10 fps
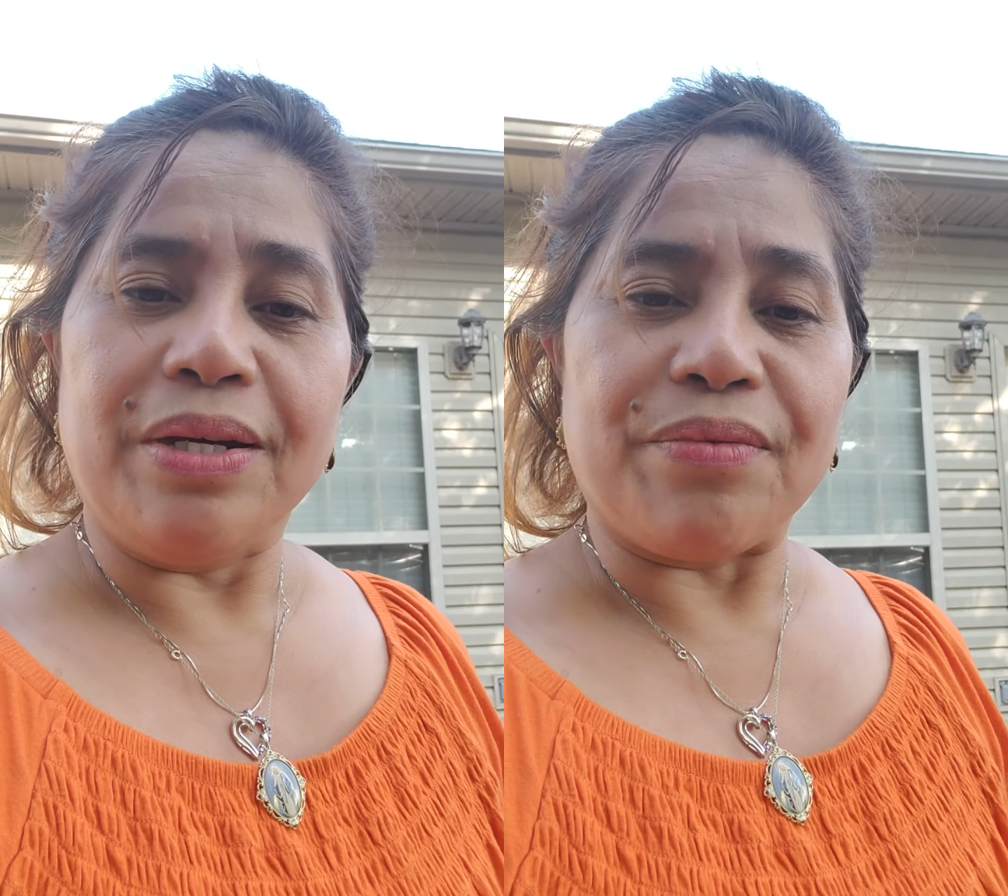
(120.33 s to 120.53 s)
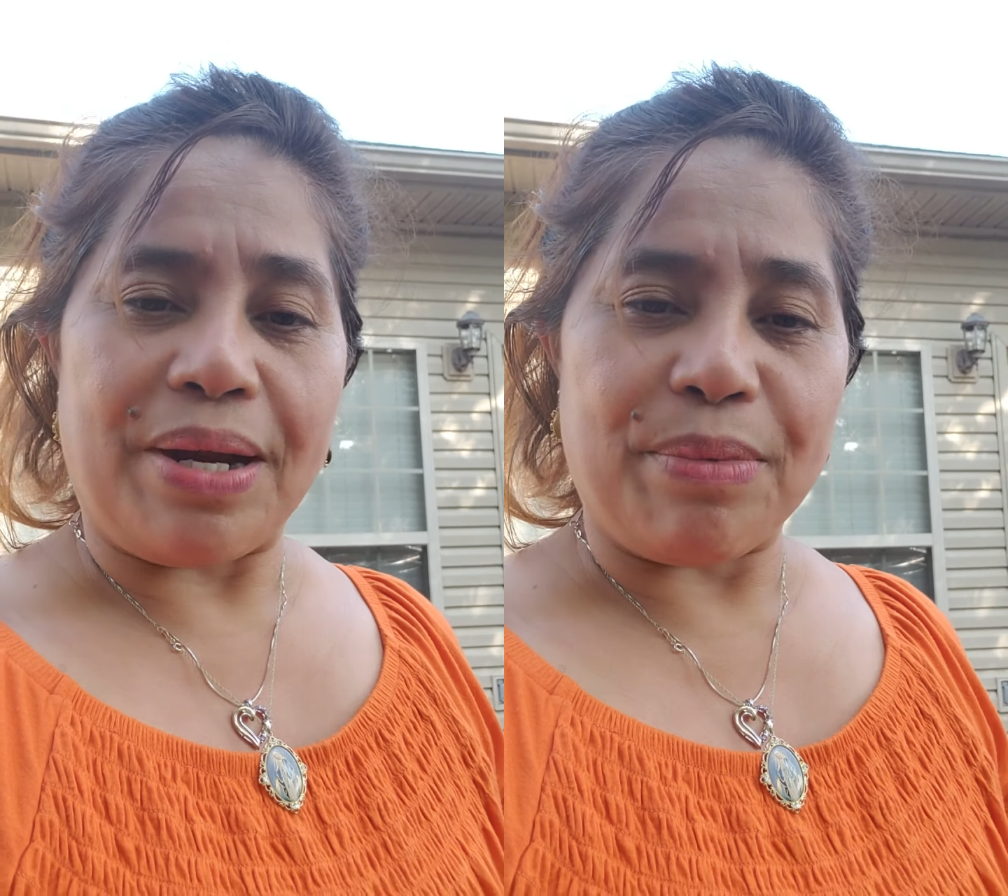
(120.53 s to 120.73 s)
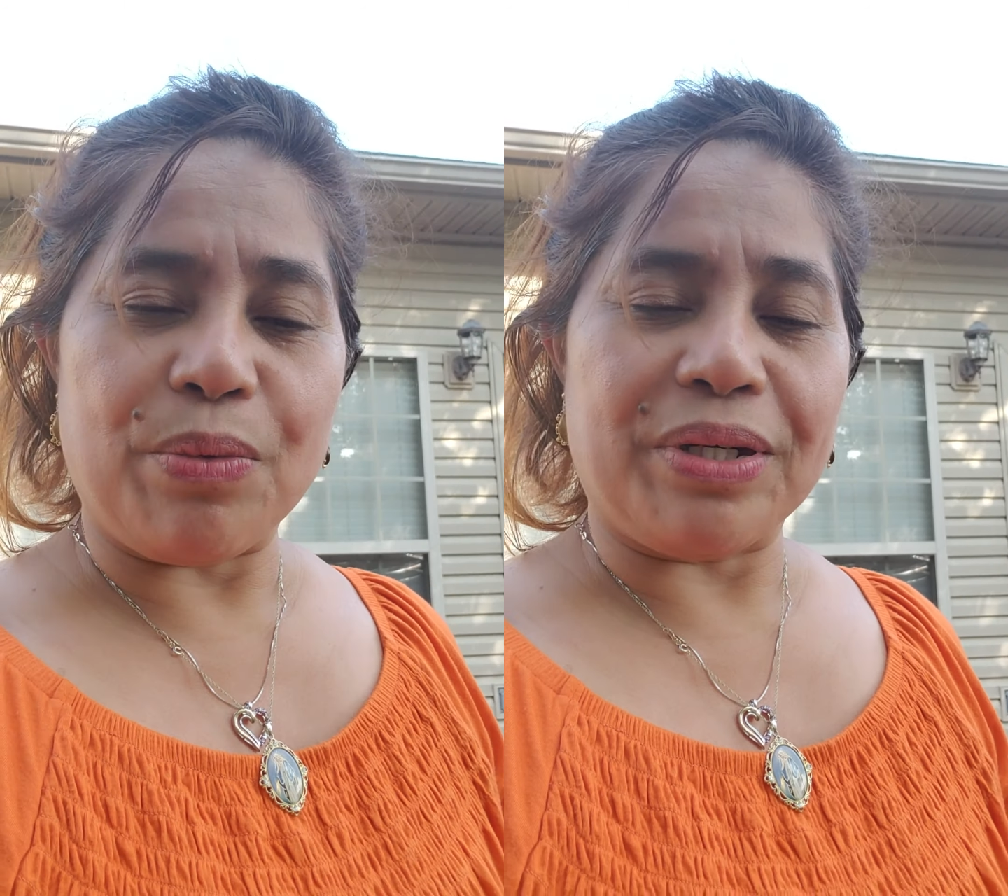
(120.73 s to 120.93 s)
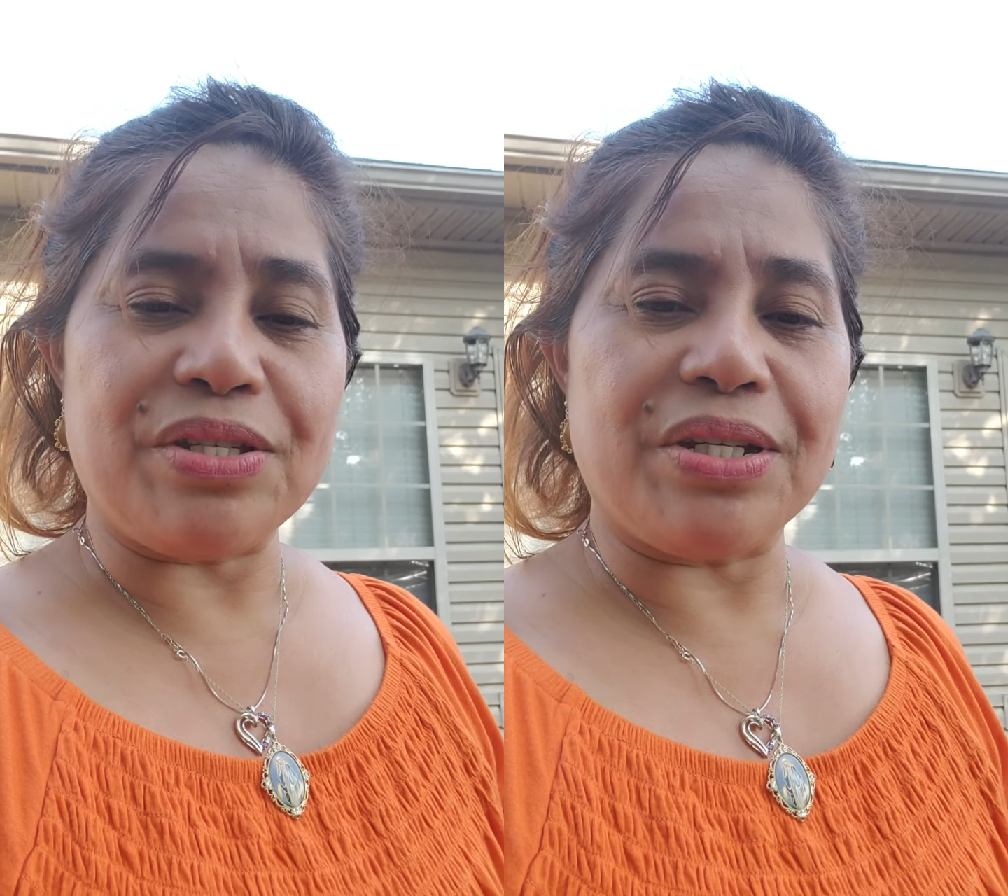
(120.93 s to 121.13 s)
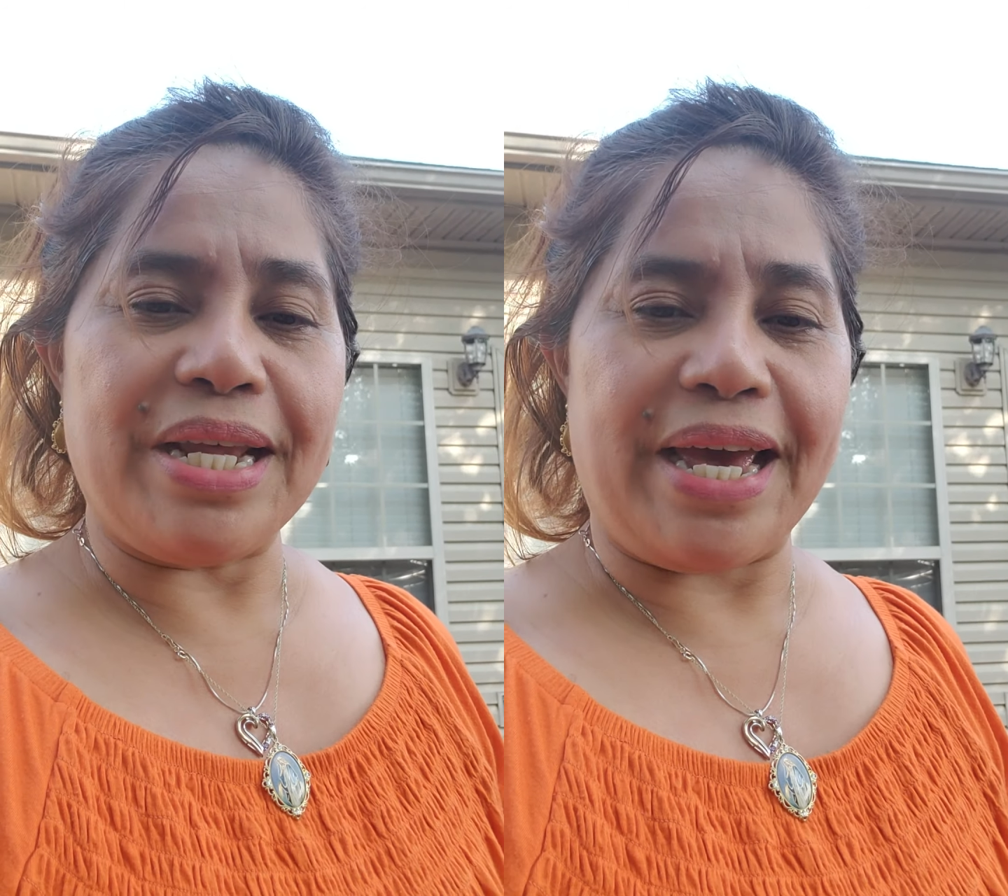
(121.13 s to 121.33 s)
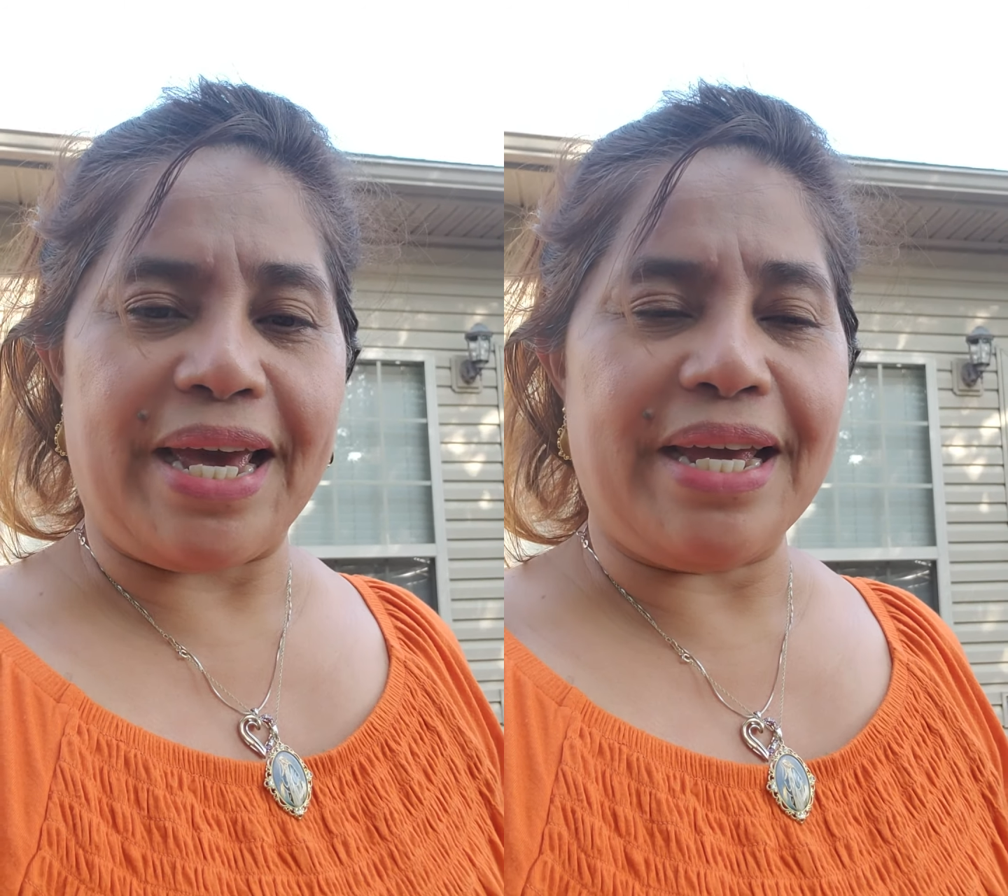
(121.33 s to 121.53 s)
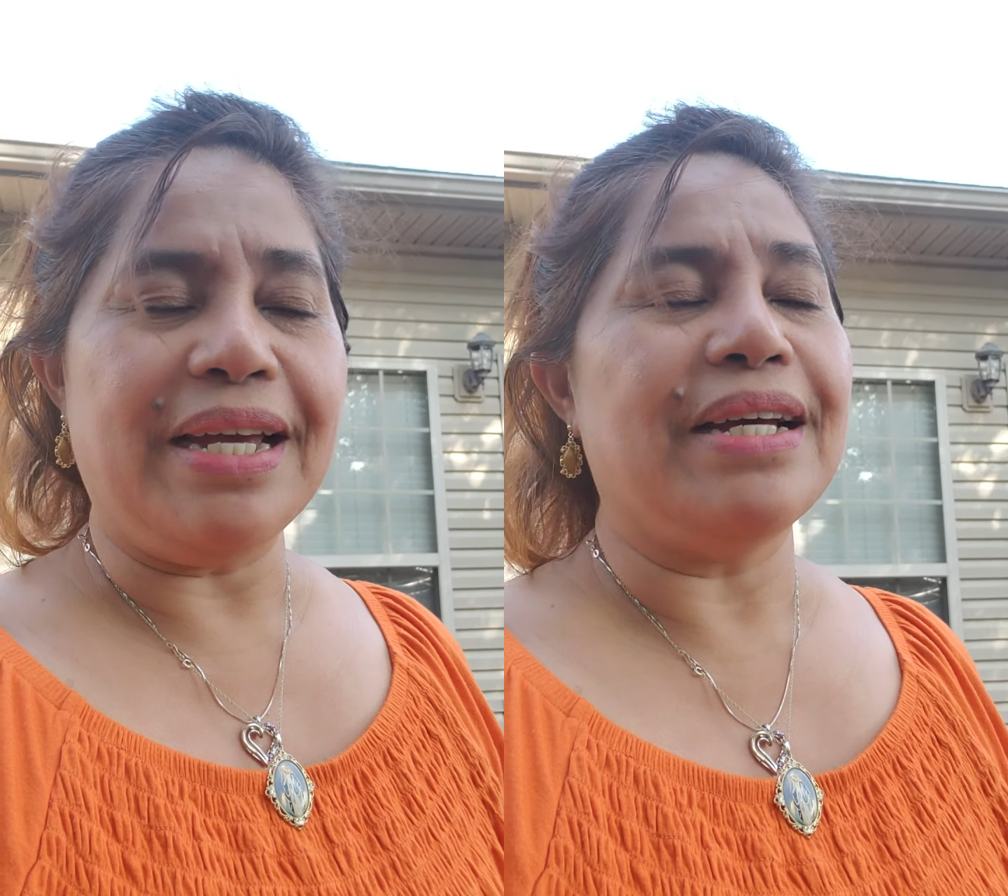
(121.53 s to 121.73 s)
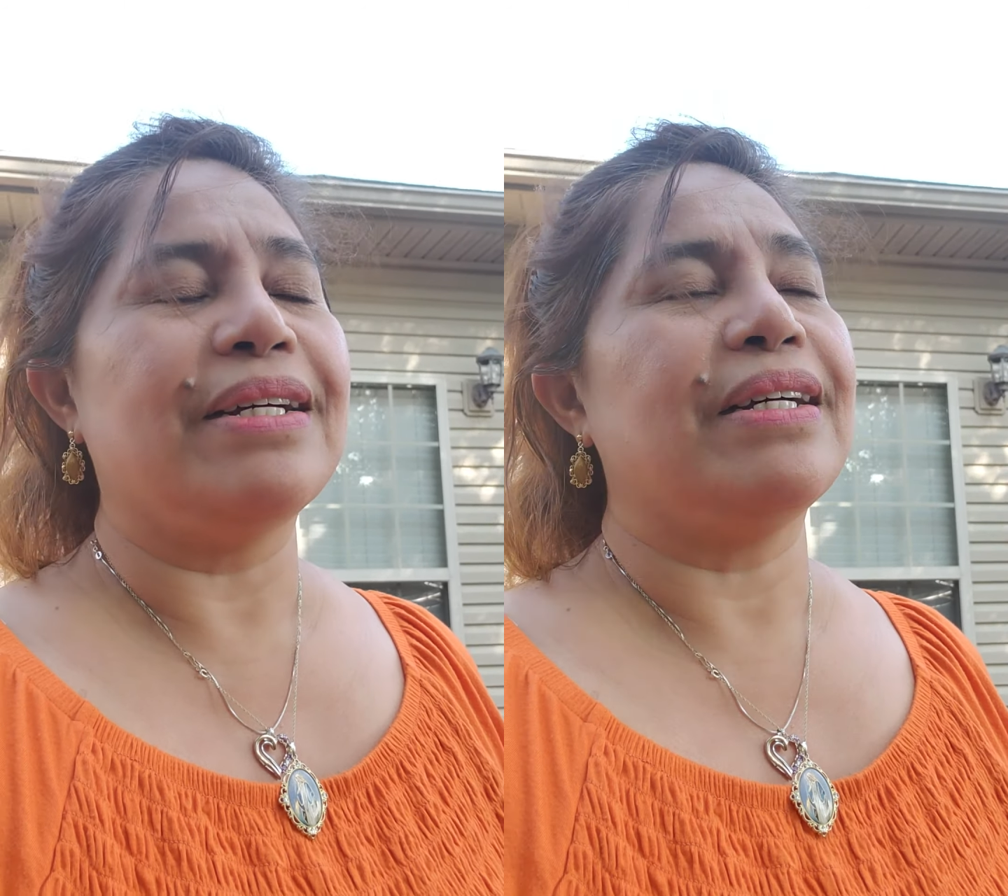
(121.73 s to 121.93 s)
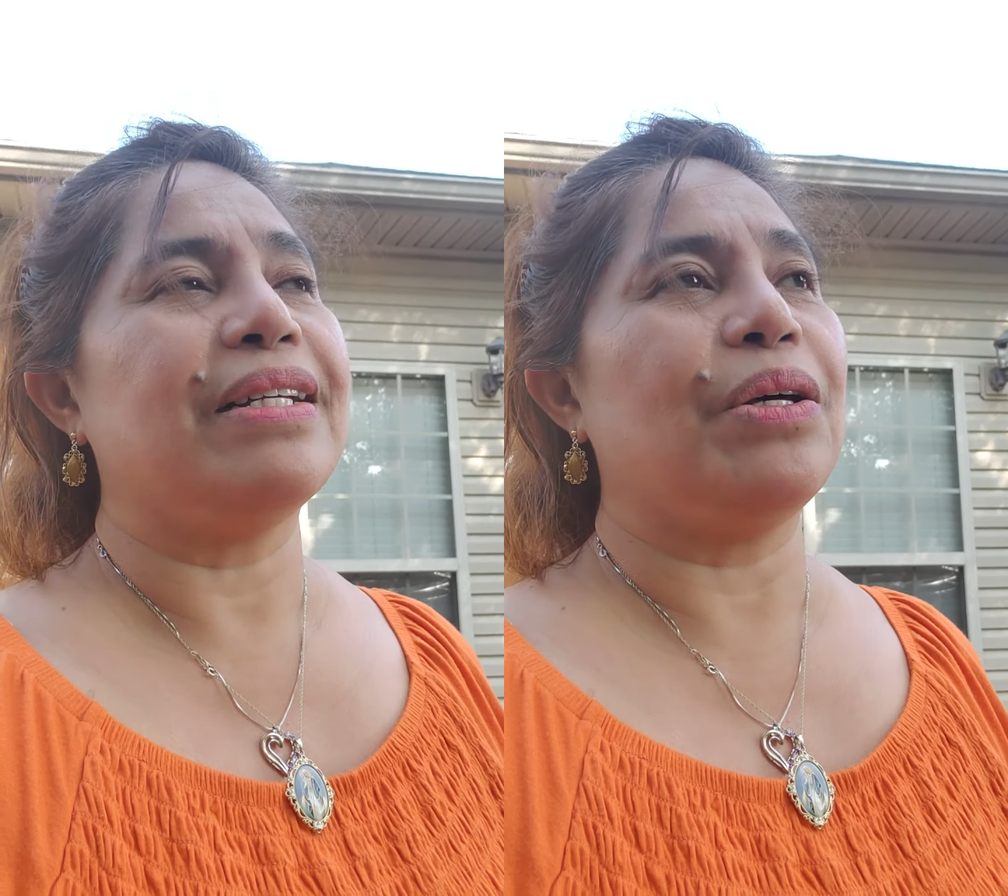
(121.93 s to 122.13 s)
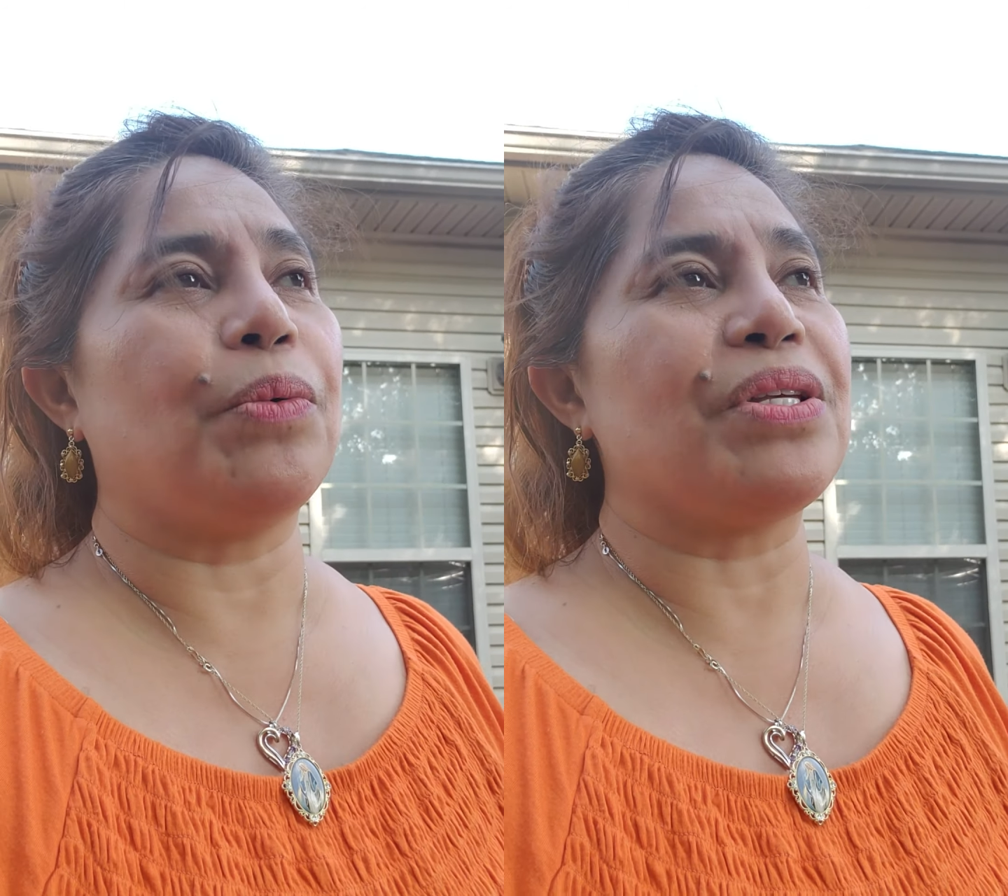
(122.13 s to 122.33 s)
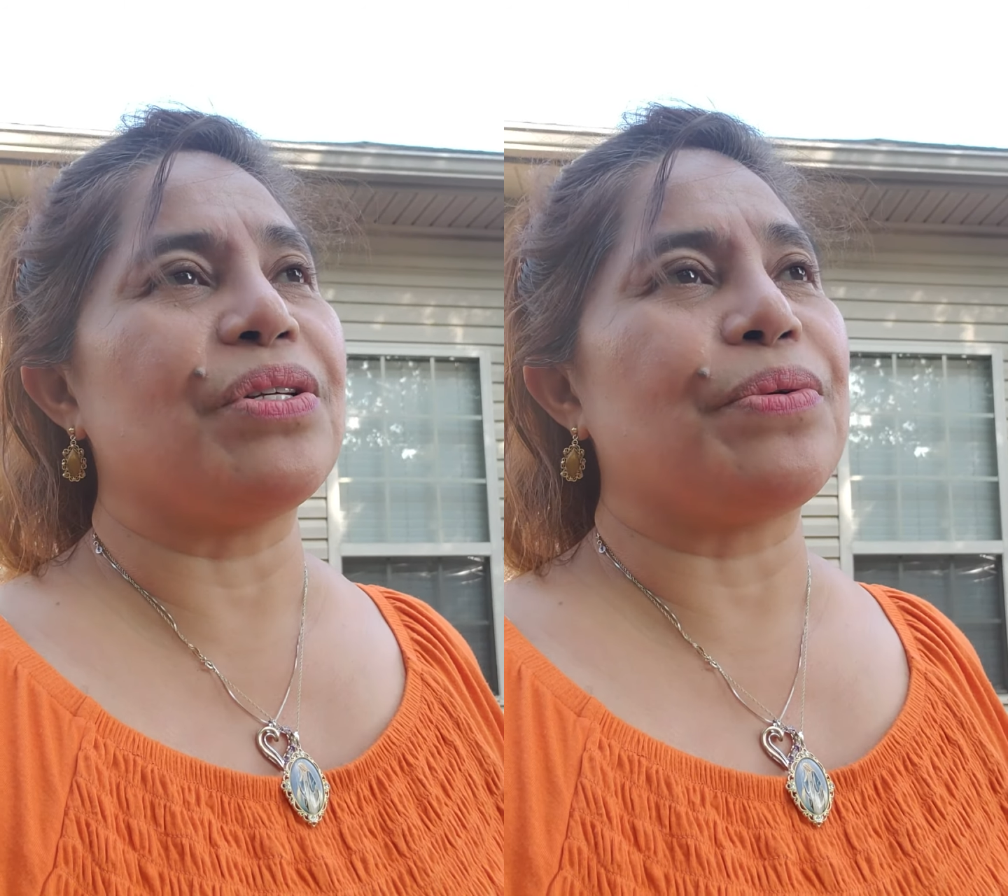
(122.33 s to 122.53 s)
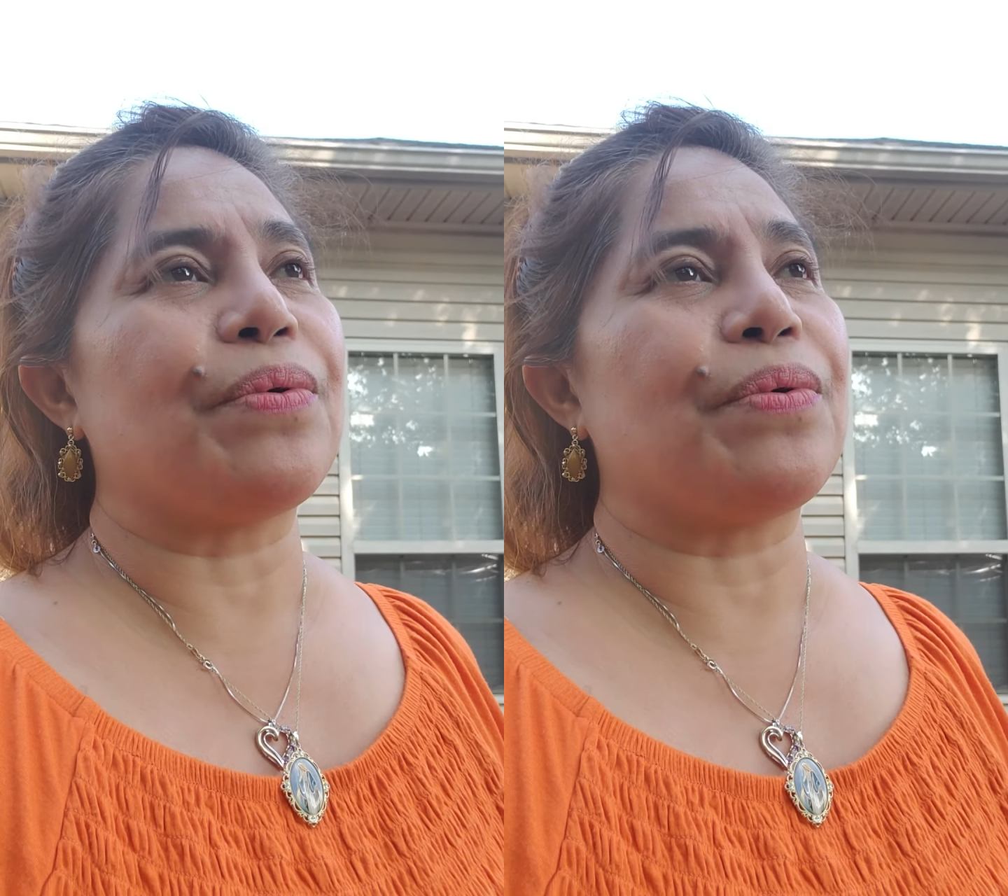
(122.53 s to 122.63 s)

rhyming words today, the words that